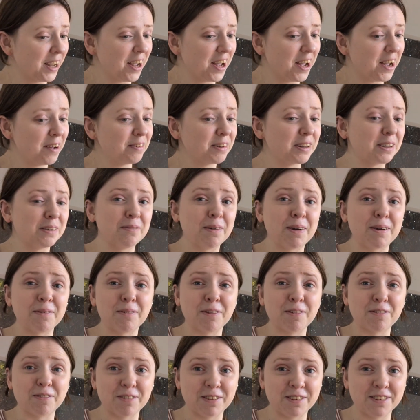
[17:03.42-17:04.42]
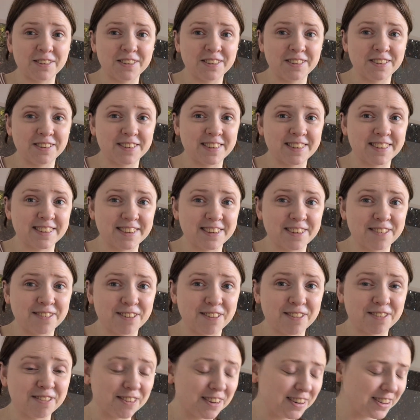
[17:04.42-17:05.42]
gonna make myself
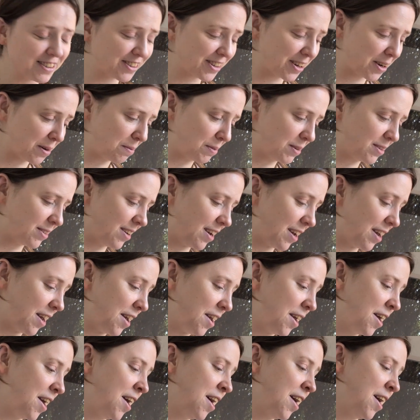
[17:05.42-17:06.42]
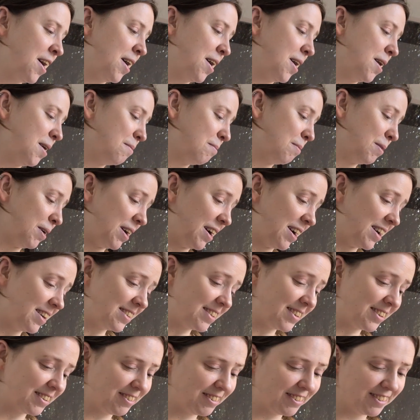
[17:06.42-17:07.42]
a fresh cup of tea, but as
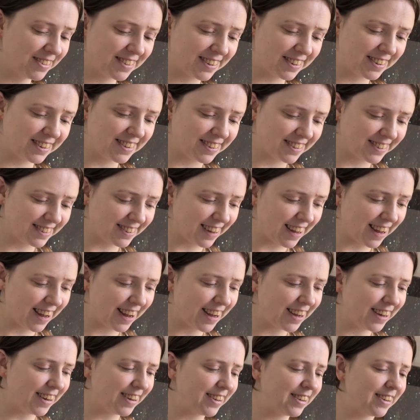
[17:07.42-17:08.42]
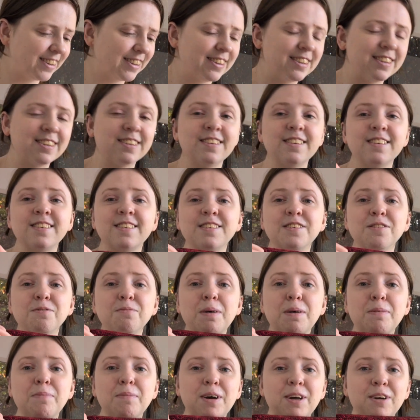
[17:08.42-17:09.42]
I was gonna say, this is still
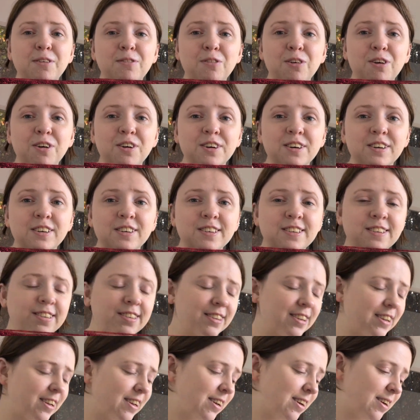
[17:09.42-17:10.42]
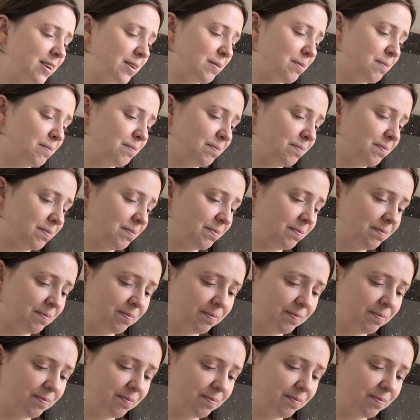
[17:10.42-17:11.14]
my main focus. I